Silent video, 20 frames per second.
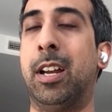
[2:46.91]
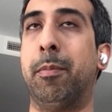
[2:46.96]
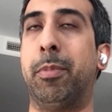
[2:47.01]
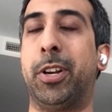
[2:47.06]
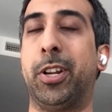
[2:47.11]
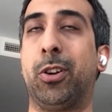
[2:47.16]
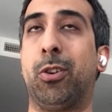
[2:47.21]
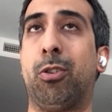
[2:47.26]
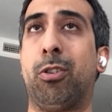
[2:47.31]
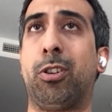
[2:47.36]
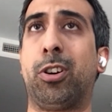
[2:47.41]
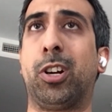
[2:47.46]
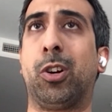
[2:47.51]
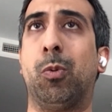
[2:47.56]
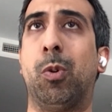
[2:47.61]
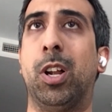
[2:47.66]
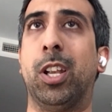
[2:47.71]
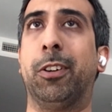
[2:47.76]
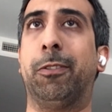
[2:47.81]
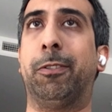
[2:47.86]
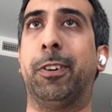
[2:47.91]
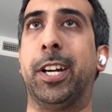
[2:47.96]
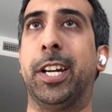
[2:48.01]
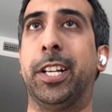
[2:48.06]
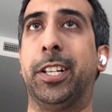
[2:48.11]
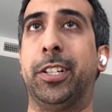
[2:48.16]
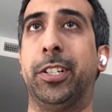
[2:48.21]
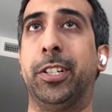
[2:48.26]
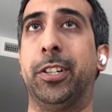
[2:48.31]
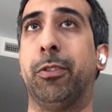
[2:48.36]
But in order to qualify,
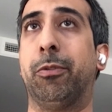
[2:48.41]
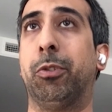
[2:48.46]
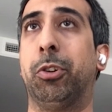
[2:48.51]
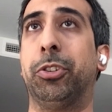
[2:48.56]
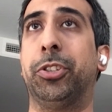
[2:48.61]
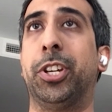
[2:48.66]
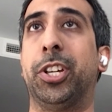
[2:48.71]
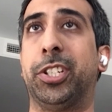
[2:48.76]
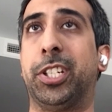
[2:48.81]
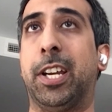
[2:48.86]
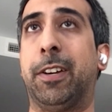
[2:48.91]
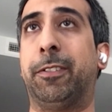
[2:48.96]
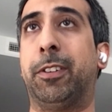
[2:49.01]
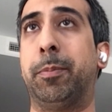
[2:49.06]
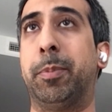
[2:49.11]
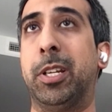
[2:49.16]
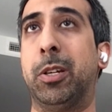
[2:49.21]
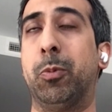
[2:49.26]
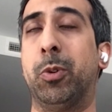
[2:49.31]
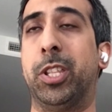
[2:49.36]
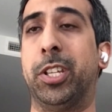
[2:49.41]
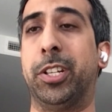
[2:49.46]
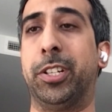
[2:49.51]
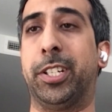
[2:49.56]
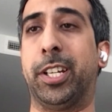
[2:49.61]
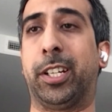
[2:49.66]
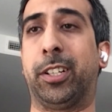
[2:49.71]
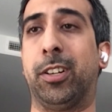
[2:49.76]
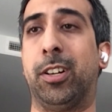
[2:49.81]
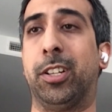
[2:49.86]
your role does have to be within
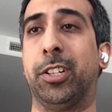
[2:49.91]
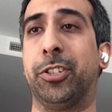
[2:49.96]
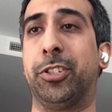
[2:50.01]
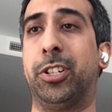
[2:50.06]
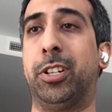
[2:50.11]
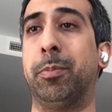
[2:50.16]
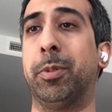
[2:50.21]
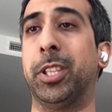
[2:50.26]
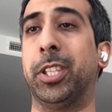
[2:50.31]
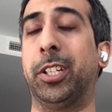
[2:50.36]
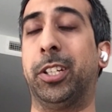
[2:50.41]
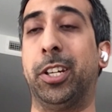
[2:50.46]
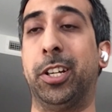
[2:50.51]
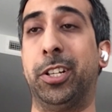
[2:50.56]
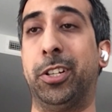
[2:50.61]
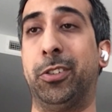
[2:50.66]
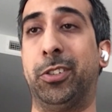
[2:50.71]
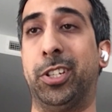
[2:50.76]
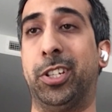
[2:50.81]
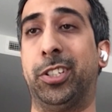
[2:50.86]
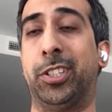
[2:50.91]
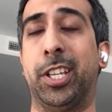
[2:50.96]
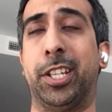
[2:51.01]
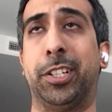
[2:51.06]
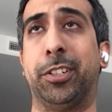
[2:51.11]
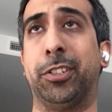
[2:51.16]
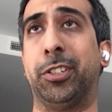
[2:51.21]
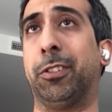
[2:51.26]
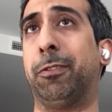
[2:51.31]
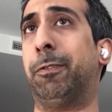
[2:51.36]
technology. But the good news is that
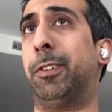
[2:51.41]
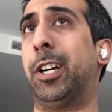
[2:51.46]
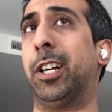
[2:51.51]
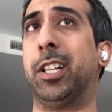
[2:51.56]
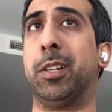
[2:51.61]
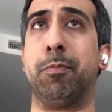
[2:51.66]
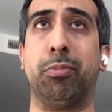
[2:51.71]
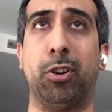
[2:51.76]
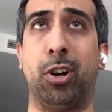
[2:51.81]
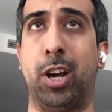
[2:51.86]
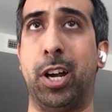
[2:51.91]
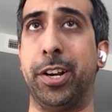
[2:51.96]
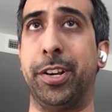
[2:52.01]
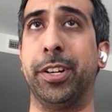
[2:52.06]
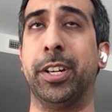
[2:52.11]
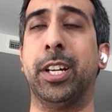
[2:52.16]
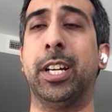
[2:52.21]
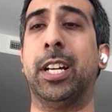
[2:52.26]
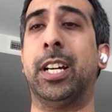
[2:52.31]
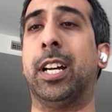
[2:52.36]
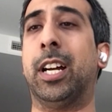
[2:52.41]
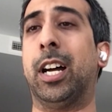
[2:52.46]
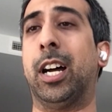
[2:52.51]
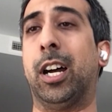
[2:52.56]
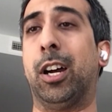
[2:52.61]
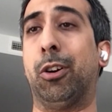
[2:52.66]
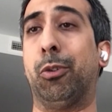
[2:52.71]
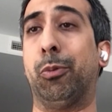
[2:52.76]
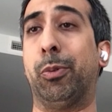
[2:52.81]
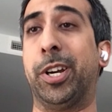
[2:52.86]
there's a fairly broad
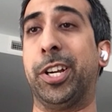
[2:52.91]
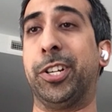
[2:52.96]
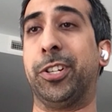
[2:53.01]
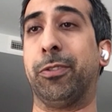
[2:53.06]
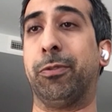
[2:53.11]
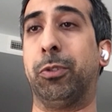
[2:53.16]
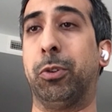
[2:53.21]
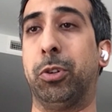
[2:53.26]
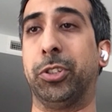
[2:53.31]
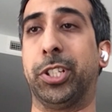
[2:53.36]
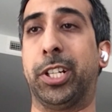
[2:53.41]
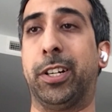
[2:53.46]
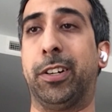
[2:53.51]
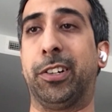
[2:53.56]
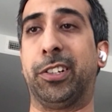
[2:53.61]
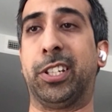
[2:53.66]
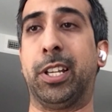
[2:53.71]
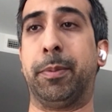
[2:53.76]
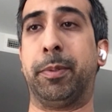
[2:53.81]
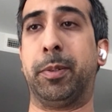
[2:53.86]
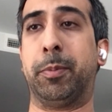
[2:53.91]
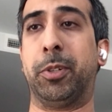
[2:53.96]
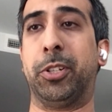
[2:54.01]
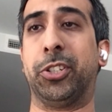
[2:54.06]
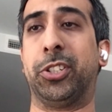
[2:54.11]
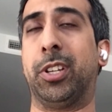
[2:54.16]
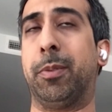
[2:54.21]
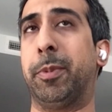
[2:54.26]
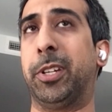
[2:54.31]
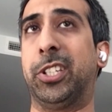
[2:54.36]
range of roles that are acceptable.
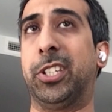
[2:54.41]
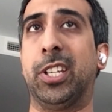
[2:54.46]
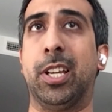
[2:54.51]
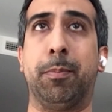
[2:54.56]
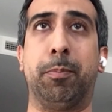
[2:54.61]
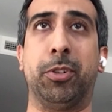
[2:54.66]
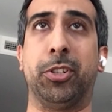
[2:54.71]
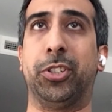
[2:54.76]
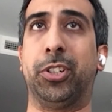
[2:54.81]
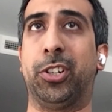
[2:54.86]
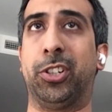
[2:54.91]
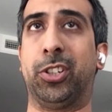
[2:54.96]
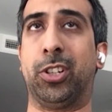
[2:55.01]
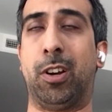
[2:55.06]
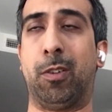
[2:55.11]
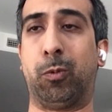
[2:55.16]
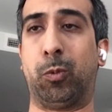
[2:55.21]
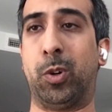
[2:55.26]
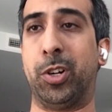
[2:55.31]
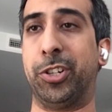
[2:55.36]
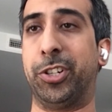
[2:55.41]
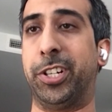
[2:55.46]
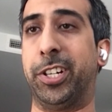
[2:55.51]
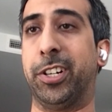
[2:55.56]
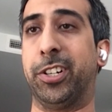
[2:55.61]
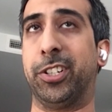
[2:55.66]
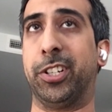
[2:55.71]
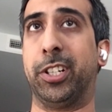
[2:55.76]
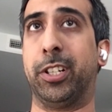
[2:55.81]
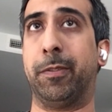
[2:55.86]
Some examples are software
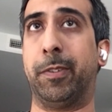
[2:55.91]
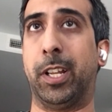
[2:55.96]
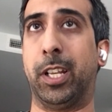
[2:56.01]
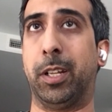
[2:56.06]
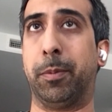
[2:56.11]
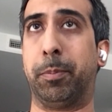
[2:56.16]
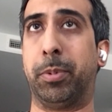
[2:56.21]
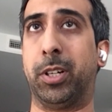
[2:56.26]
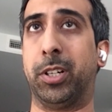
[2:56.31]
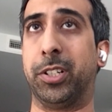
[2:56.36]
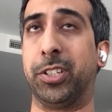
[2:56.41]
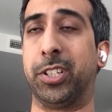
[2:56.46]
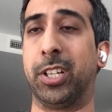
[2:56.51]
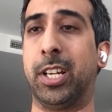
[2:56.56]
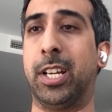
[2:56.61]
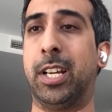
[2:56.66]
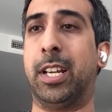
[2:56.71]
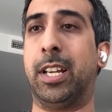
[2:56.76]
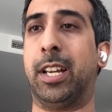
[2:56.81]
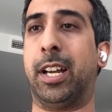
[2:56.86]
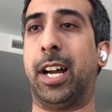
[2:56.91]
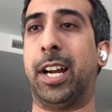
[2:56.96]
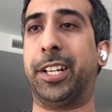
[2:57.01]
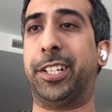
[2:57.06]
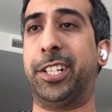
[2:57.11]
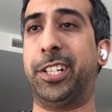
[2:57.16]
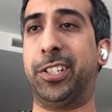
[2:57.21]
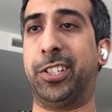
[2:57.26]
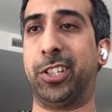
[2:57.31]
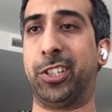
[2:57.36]
engineers and developers,
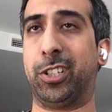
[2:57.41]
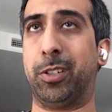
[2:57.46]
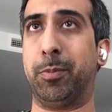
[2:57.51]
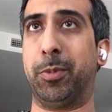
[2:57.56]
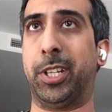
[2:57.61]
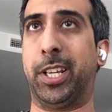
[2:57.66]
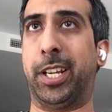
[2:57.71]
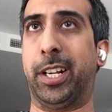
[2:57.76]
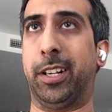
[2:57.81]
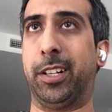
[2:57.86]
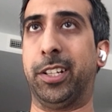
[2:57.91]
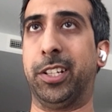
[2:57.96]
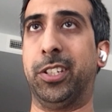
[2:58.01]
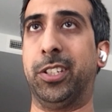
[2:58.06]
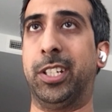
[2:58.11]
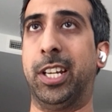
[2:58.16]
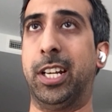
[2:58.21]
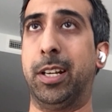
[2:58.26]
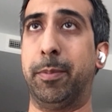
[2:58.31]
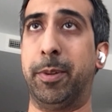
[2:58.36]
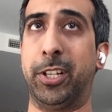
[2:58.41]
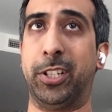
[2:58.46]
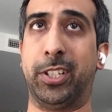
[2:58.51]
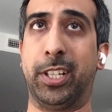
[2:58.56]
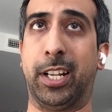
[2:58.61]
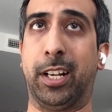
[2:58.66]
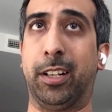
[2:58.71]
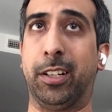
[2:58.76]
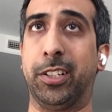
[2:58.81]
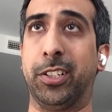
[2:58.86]
IT systems analysts, database
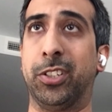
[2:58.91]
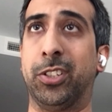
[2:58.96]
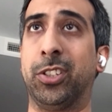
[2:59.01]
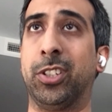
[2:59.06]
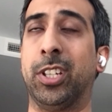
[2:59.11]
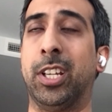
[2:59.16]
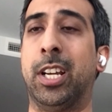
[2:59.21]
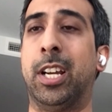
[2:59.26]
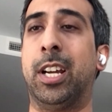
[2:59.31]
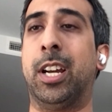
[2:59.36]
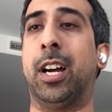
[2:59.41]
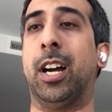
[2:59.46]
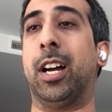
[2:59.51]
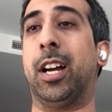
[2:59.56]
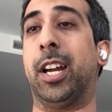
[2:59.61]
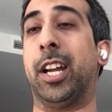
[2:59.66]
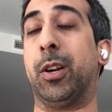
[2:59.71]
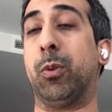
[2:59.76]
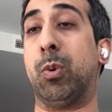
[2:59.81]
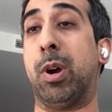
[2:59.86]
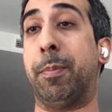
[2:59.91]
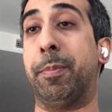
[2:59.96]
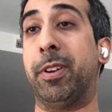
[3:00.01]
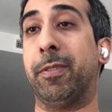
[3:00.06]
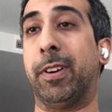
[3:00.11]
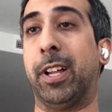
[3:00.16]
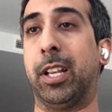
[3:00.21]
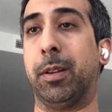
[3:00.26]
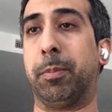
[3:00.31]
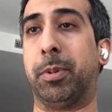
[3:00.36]
analysts, and web
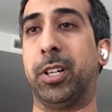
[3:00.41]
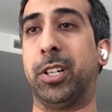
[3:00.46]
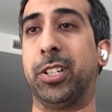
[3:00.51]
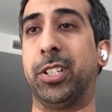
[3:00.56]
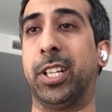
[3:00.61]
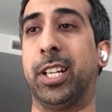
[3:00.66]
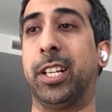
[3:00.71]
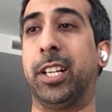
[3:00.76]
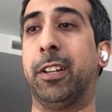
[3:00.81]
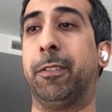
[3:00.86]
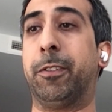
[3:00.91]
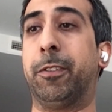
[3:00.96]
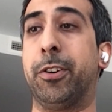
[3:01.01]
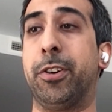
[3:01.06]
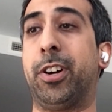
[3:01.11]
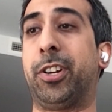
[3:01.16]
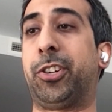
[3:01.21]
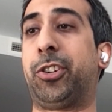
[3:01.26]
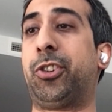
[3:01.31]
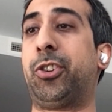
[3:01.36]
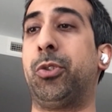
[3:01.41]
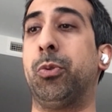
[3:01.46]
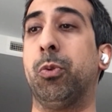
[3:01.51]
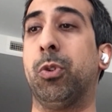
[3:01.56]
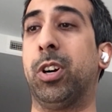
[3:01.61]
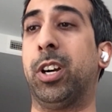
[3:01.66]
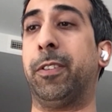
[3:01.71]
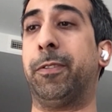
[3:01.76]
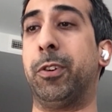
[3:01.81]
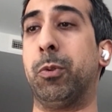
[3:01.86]
developers. And if you're not
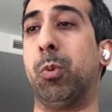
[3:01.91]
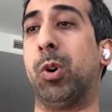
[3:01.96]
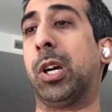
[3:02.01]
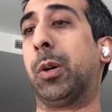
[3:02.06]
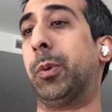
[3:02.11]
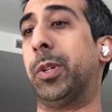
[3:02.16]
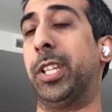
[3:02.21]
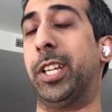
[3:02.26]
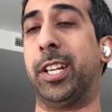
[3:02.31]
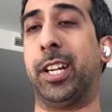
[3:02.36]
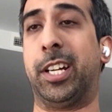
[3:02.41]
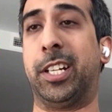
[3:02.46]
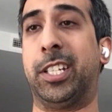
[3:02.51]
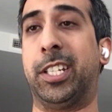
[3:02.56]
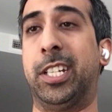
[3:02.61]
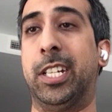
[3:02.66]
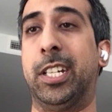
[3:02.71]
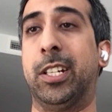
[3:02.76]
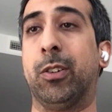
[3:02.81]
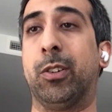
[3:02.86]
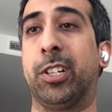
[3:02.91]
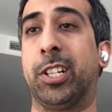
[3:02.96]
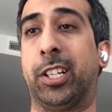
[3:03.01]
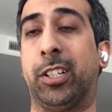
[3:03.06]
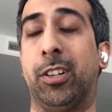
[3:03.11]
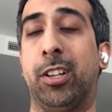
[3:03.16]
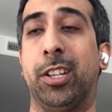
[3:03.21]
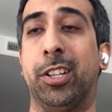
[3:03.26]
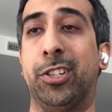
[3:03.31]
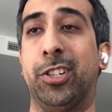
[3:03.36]
sure, if you work within IT or
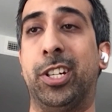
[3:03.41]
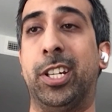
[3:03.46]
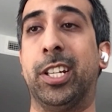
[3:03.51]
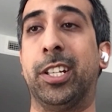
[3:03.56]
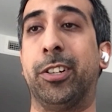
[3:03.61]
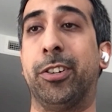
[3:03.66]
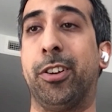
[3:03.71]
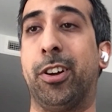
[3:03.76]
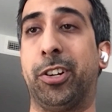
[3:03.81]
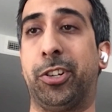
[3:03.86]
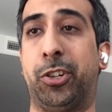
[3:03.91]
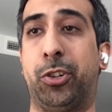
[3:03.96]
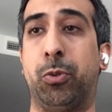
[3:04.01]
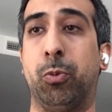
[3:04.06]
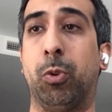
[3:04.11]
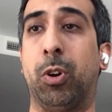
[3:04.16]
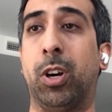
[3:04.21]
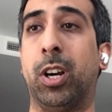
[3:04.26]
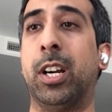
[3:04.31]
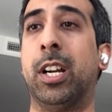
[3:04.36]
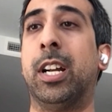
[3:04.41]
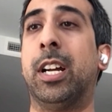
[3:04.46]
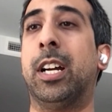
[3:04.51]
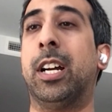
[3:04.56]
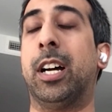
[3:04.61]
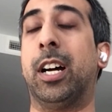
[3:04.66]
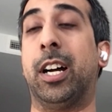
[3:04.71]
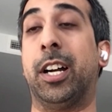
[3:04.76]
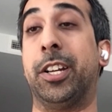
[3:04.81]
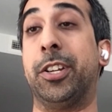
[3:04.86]
technology and you're not sure,
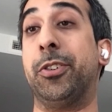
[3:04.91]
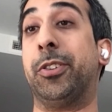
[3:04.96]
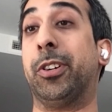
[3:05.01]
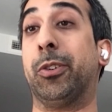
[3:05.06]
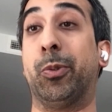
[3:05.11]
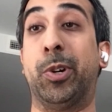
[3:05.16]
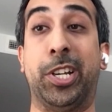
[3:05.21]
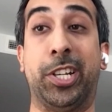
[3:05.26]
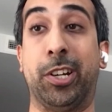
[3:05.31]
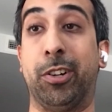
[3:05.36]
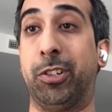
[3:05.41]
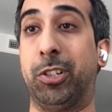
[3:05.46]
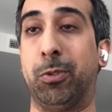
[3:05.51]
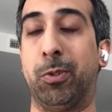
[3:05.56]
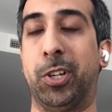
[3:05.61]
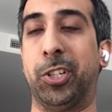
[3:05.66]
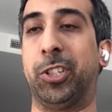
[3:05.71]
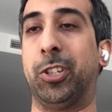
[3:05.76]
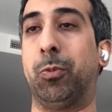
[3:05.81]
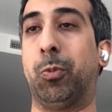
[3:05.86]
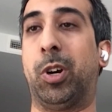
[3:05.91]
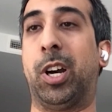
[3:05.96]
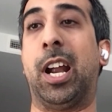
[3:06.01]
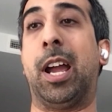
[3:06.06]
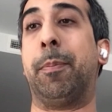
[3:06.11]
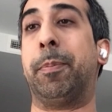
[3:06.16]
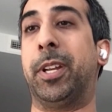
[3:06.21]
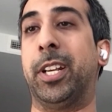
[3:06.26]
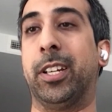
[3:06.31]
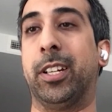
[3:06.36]
you can reach out to us, and we're
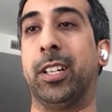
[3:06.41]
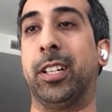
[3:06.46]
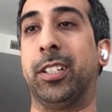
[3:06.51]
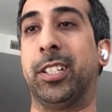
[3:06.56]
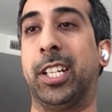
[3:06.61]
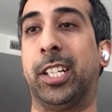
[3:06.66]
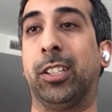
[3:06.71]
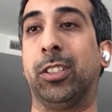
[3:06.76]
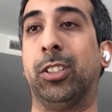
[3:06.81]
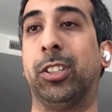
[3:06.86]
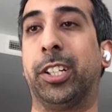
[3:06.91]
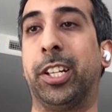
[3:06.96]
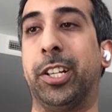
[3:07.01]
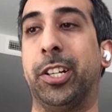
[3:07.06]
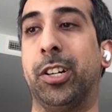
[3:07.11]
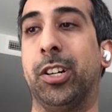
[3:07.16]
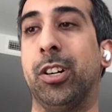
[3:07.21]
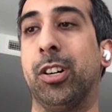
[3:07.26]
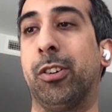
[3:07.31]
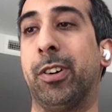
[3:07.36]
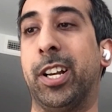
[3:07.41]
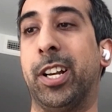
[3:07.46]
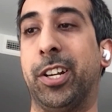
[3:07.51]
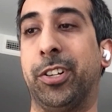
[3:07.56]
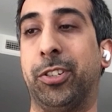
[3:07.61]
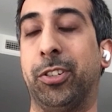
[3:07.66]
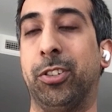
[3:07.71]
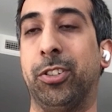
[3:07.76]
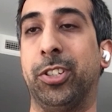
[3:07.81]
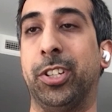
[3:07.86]
happy to take a look at your
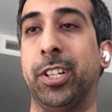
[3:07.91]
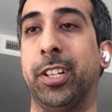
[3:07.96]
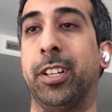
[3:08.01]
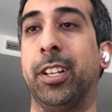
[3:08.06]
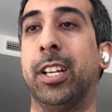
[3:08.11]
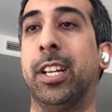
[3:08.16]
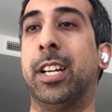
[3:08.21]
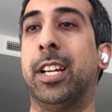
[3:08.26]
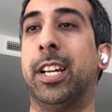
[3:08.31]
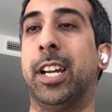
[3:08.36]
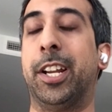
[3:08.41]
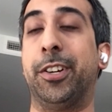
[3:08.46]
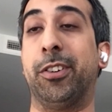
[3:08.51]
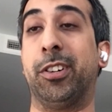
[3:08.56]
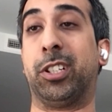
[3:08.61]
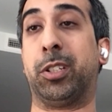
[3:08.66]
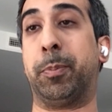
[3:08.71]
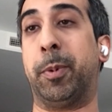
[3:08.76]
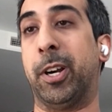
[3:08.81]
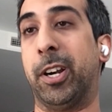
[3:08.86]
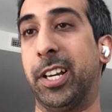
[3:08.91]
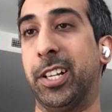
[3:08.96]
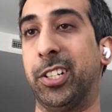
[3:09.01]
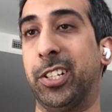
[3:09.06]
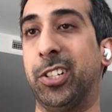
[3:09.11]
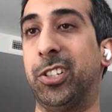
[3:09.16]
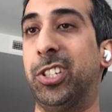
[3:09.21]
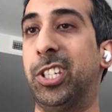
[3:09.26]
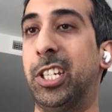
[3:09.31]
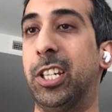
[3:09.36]
credentials and your experience
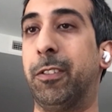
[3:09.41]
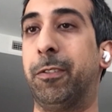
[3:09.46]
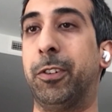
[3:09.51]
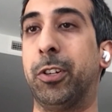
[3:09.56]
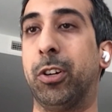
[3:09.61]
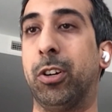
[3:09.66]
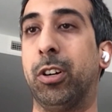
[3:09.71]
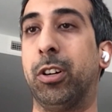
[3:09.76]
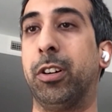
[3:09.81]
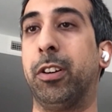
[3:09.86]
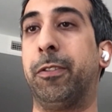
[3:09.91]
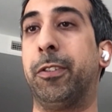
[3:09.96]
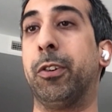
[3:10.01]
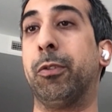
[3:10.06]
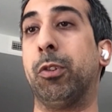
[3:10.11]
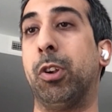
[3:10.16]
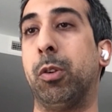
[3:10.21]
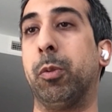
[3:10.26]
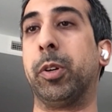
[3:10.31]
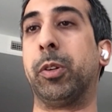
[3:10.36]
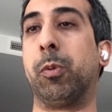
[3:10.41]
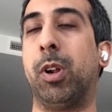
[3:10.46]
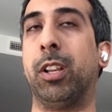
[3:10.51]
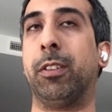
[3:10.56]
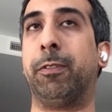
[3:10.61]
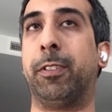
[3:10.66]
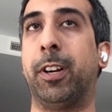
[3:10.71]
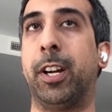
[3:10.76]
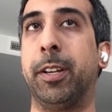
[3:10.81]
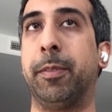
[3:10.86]
and see if your role would
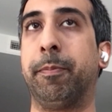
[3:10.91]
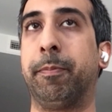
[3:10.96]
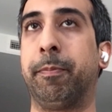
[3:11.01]
qualify.